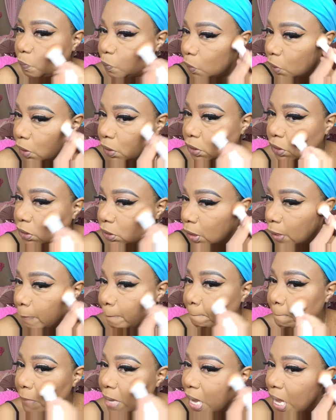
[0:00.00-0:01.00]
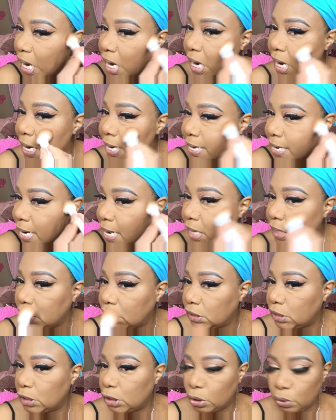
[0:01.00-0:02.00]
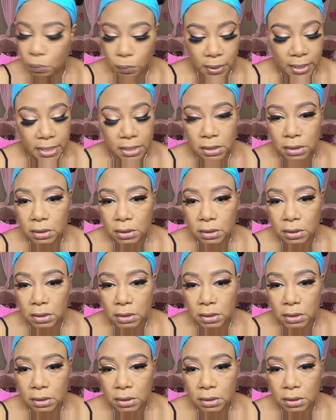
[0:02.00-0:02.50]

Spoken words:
Bring some melanin to it.